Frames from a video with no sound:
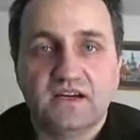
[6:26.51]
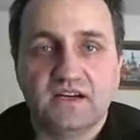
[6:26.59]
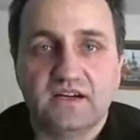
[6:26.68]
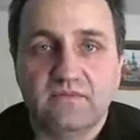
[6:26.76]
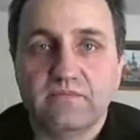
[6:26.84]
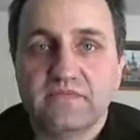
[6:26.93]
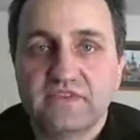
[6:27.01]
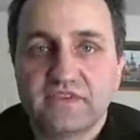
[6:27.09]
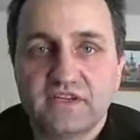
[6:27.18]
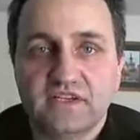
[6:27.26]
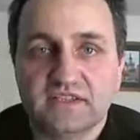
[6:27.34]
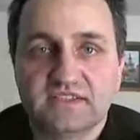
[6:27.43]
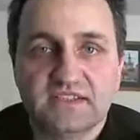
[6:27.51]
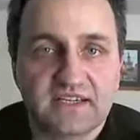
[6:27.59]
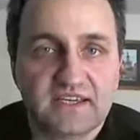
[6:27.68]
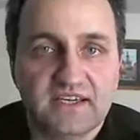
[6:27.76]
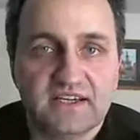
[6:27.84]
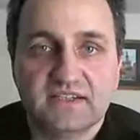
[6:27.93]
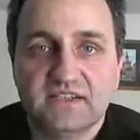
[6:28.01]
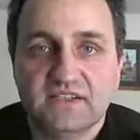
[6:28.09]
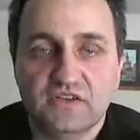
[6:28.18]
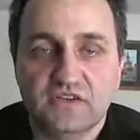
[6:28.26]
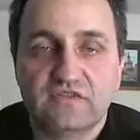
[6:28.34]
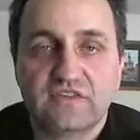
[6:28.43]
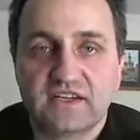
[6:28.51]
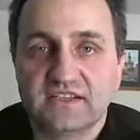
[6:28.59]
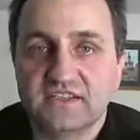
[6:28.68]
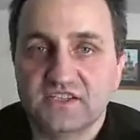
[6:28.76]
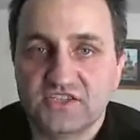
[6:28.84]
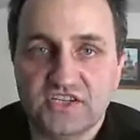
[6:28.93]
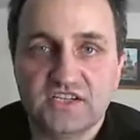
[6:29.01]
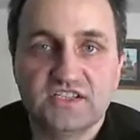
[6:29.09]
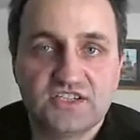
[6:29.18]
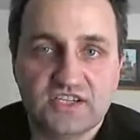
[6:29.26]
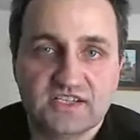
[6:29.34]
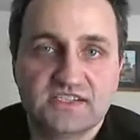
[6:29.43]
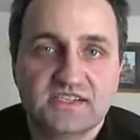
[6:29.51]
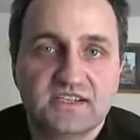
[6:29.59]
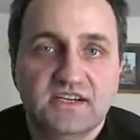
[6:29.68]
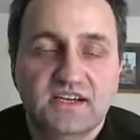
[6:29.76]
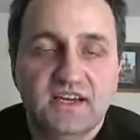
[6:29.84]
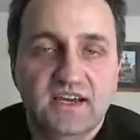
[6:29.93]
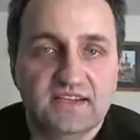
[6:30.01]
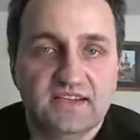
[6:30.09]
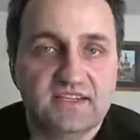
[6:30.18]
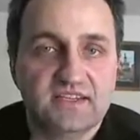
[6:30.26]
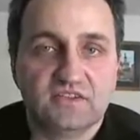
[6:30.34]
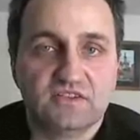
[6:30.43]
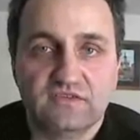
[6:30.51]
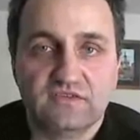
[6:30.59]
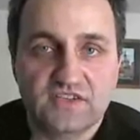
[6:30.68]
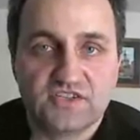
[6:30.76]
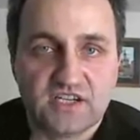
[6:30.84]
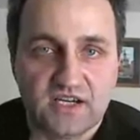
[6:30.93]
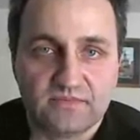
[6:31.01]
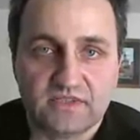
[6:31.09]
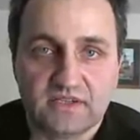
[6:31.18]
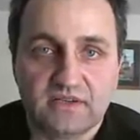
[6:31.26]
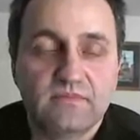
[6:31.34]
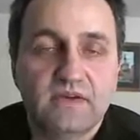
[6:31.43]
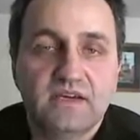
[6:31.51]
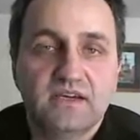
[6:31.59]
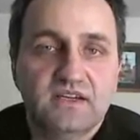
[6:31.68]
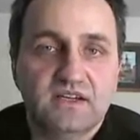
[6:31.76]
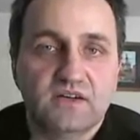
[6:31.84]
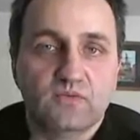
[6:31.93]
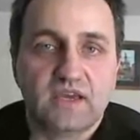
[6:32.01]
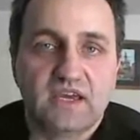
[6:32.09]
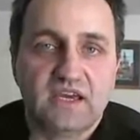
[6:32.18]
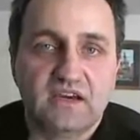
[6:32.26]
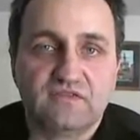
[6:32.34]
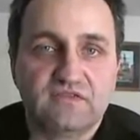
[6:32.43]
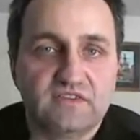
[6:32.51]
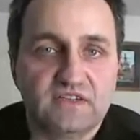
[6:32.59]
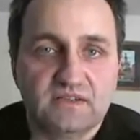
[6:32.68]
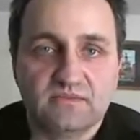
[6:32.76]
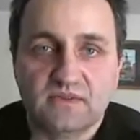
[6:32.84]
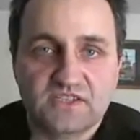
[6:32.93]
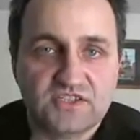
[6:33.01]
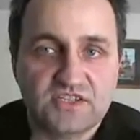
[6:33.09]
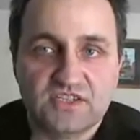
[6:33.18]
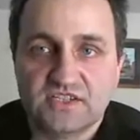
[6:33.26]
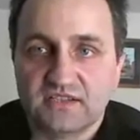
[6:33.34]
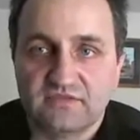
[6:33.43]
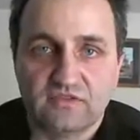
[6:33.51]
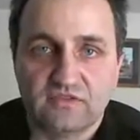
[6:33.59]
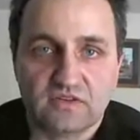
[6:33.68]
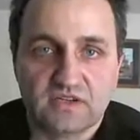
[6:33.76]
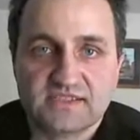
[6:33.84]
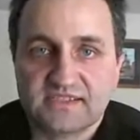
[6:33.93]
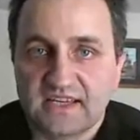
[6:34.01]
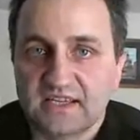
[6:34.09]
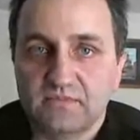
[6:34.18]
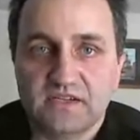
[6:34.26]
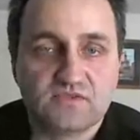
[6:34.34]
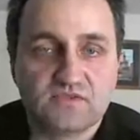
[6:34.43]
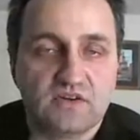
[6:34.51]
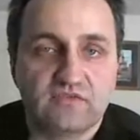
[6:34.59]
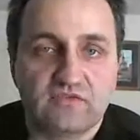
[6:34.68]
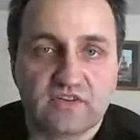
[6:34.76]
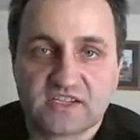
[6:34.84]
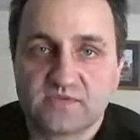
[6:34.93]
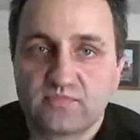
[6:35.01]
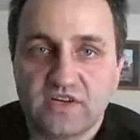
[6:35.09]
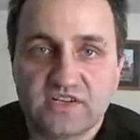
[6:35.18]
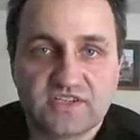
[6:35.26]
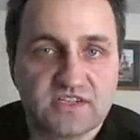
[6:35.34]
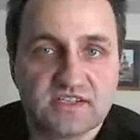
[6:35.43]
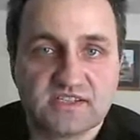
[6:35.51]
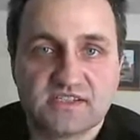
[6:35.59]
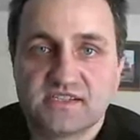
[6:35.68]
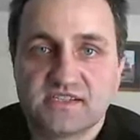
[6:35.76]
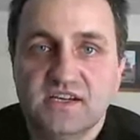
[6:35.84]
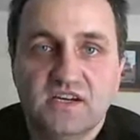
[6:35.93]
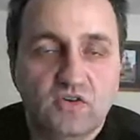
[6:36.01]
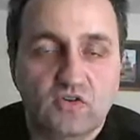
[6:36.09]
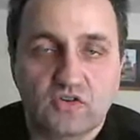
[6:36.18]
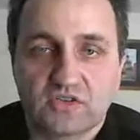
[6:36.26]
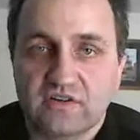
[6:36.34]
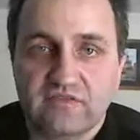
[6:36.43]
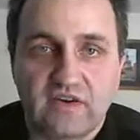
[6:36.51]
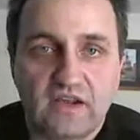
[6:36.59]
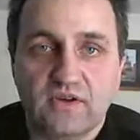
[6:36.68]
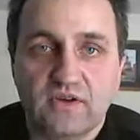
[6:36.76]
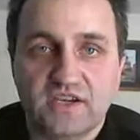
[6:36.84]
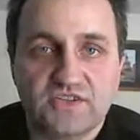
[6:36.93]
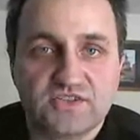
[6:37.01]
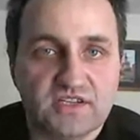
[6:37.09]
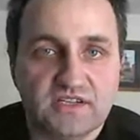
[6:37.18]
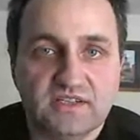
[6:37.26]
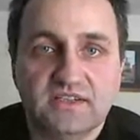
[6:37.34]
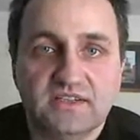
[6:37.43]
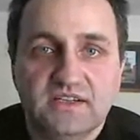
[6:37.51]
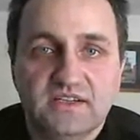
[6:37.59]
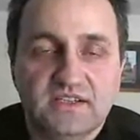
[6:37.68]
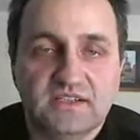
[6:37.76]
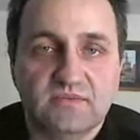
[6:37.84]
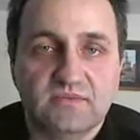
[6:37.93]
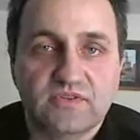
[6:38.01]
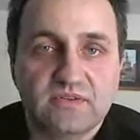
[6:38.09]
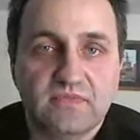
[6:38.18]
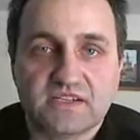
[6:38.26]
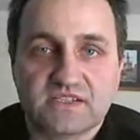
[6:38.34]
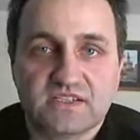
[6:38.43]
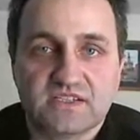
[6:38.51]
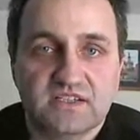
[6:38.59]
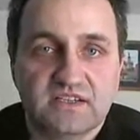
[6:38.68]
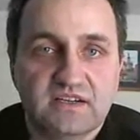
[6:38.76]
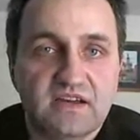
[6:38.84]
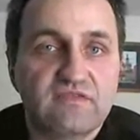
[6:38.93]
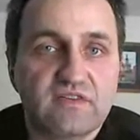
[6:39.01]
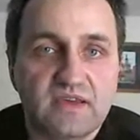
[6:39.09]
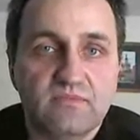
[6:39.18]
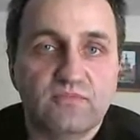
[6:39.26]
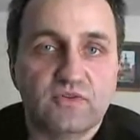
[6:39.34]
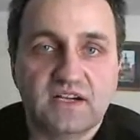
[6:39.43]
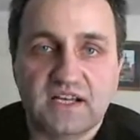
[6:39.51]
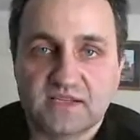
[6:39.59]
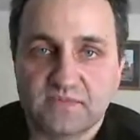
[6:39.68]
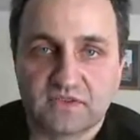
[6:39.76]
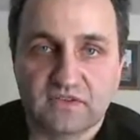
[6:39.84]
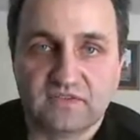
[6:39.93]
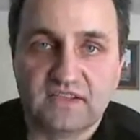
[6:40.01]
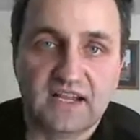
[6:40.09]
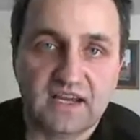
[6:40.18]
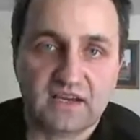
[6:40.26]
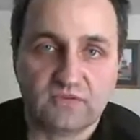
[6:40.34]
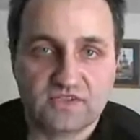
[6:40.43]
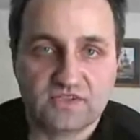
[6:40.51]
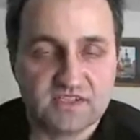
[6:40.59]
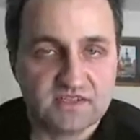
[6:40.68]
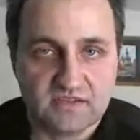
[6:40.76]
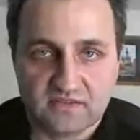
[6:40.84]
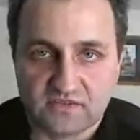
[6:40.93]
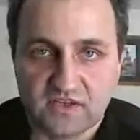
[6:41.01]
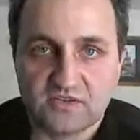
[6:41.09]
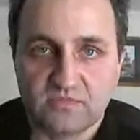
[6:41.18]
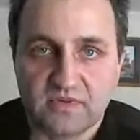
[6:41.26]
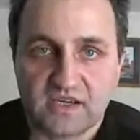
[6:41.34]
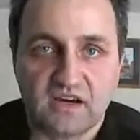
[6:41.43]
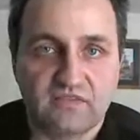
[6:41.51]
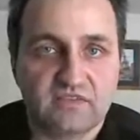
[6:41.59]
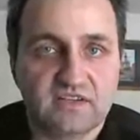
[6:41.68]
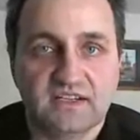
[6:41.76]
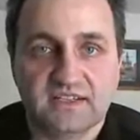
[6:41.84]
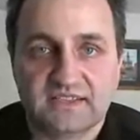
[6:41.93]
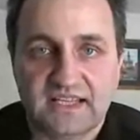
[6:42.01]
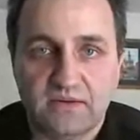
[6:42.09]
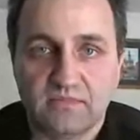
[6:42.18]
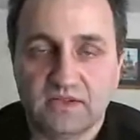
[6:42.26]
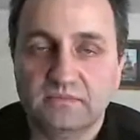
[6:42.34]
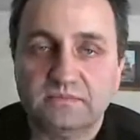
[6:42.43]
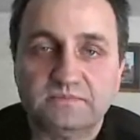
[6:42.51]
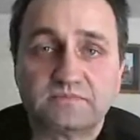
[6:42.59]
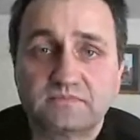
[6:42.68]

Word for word: Um, third, again, don't forget the cheat sheets at the end of each chapter. Uh, we have uh, a cheat sheet for uh, statements, one for expressions, order evaluation. Uh, pretty much uh, every important aspect of the language is, is going to be covered in a table.